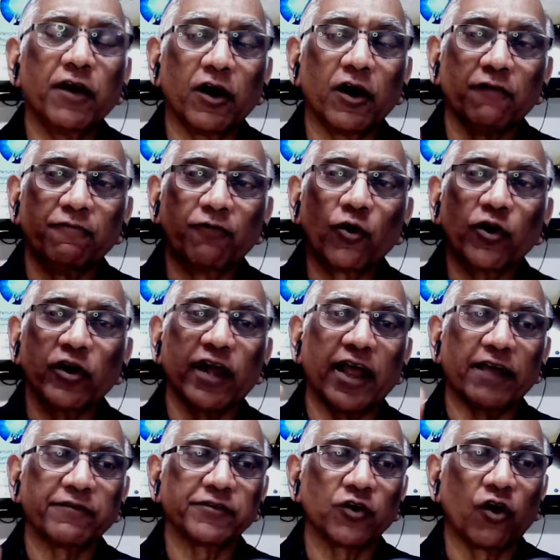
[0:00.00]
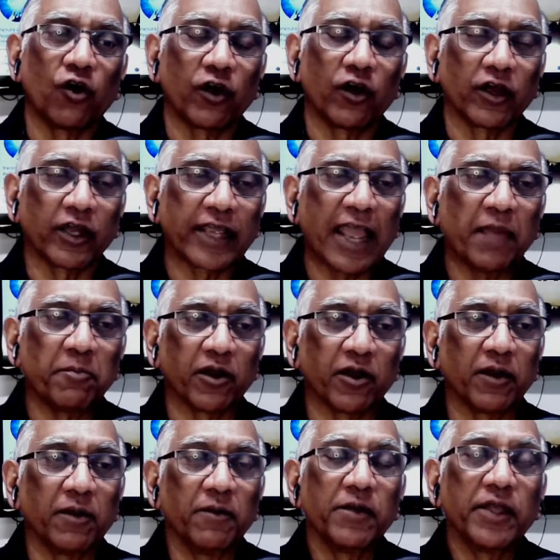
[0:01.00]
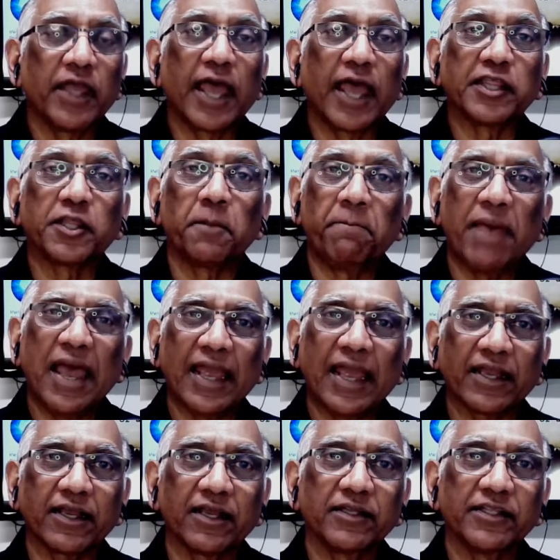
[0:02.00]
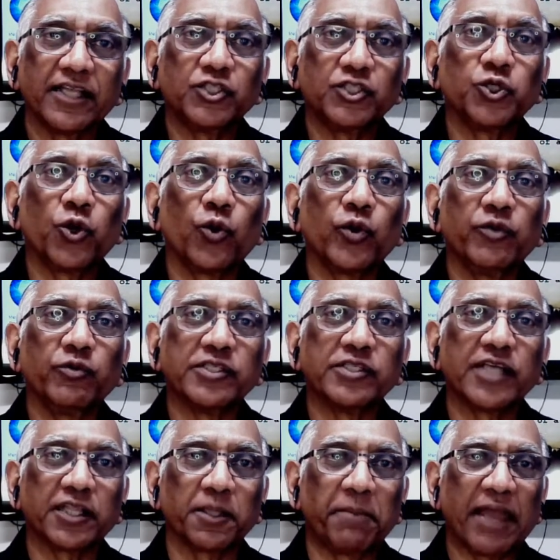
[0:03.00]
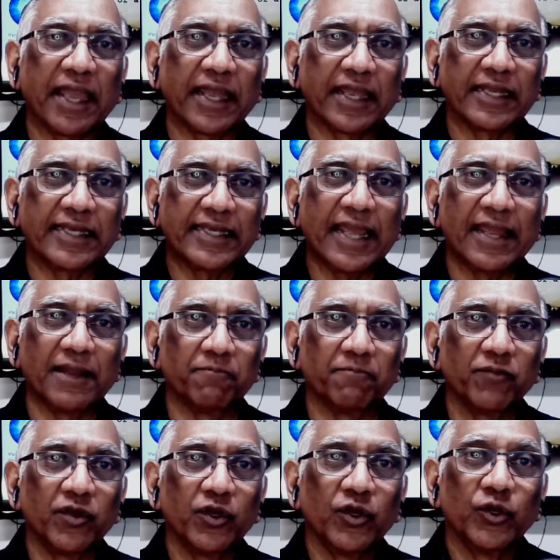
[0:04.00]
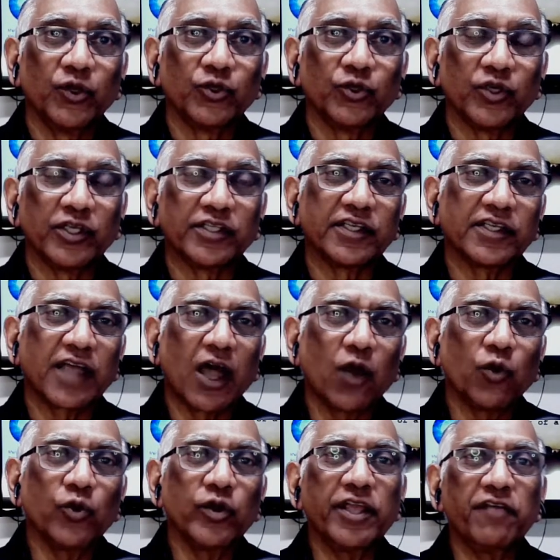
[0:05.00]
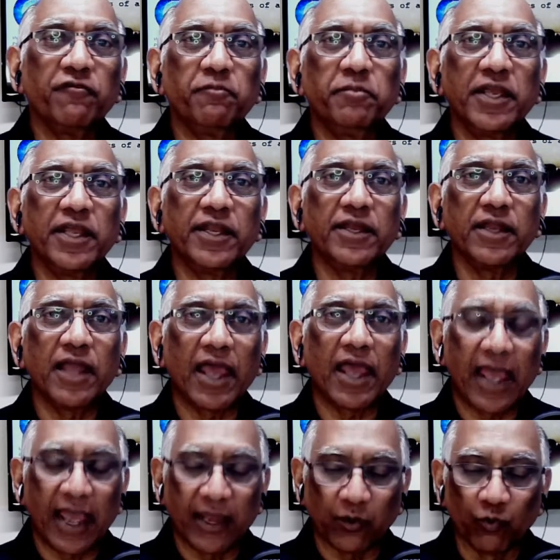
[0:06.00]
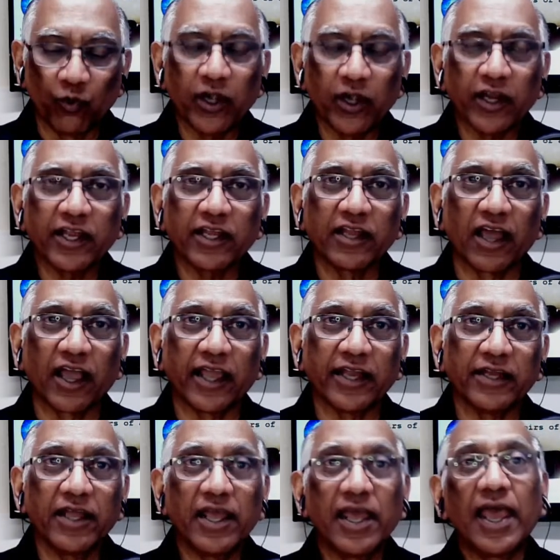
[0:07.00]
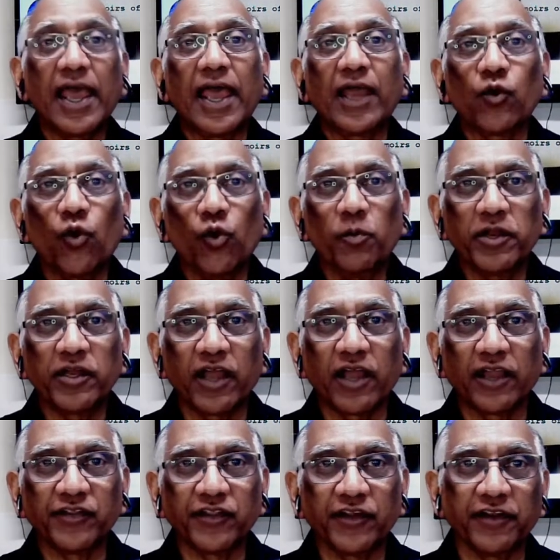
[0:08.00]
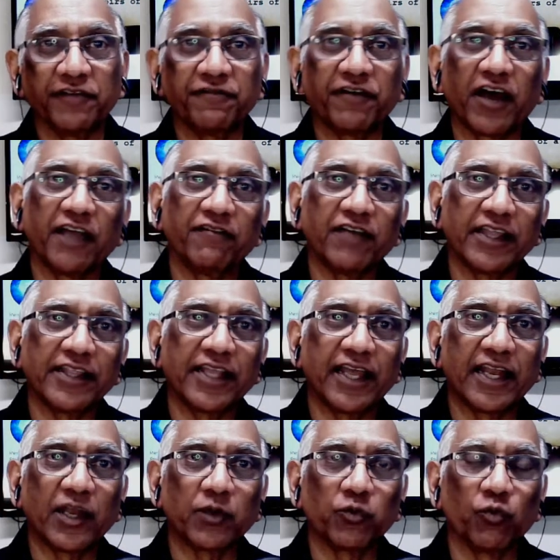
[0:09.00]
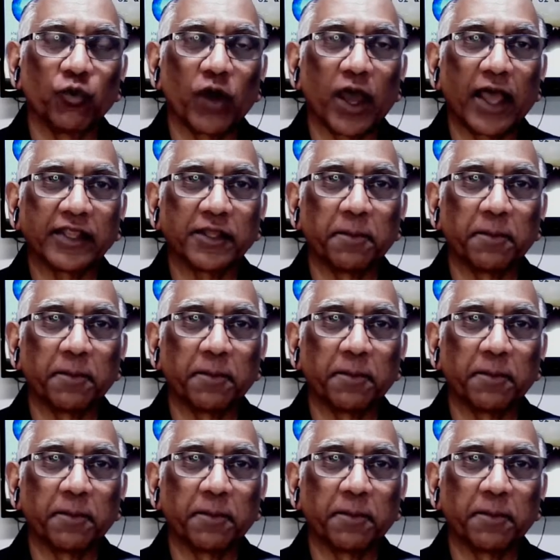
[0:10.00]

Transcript: photographs or a camera at the bank that showed he was at the bank at 10. So he says, how could he have been at work at 9, at home at 9:35, and then at the